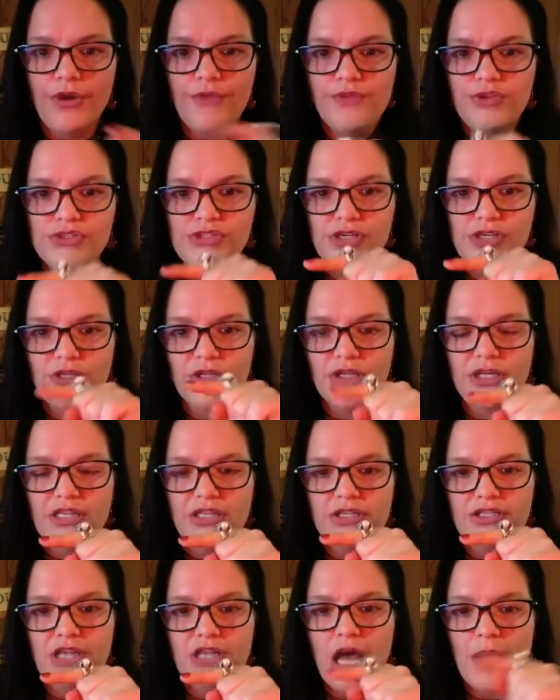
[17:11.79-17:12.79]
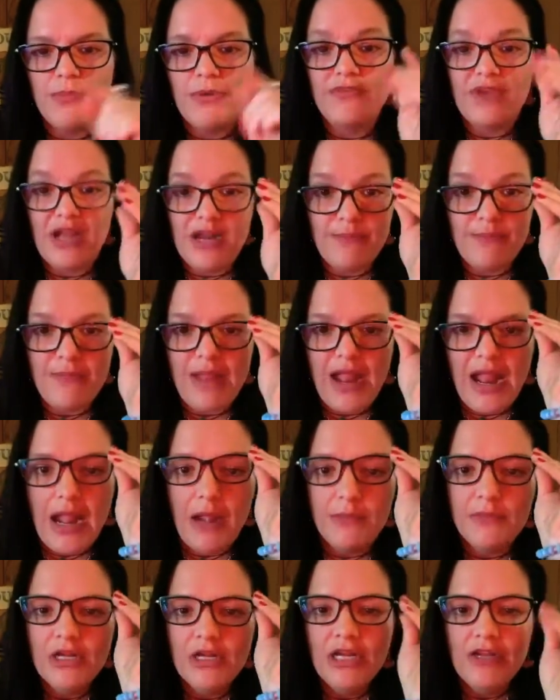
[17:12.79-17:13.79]
If you look at the top, I've got a
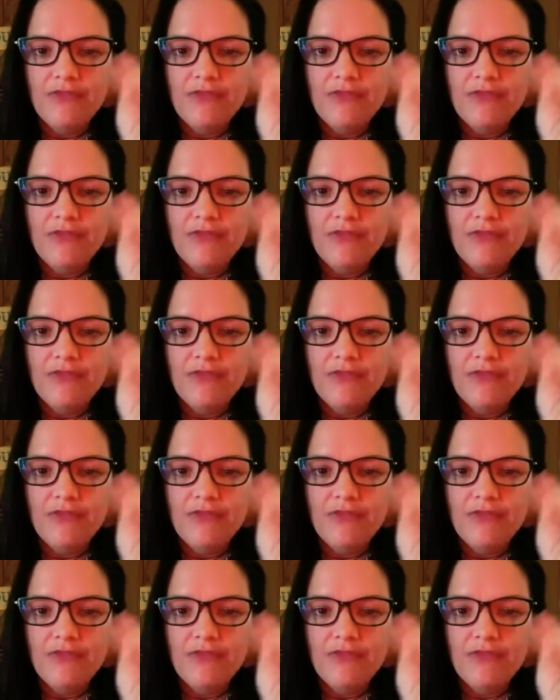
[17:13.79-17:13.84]
map.